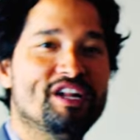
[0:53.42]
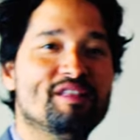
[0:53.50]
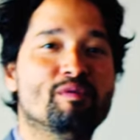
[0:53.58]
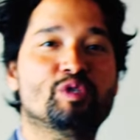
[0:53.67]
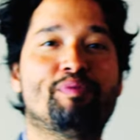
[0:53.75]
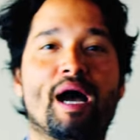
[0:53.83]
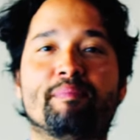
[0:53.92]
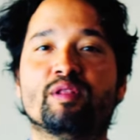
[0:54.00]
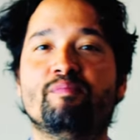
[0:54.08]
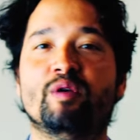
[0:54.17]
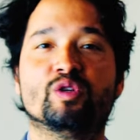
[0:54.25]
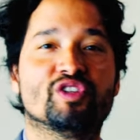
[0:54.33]
of the most
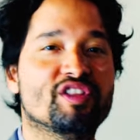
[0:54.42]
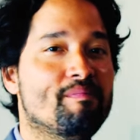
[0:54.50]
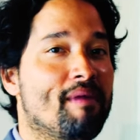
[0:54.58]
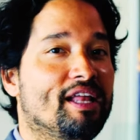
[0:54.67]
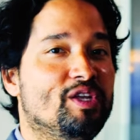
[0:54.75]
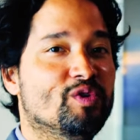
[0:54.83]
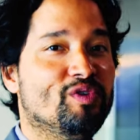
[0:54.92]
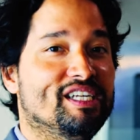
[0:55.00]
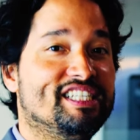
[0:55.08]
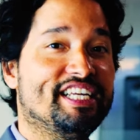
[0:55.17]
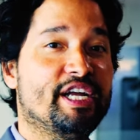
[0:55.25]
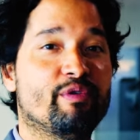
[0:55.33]
popular meals on the menu is
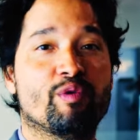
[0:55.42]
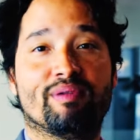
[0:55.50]
the gyro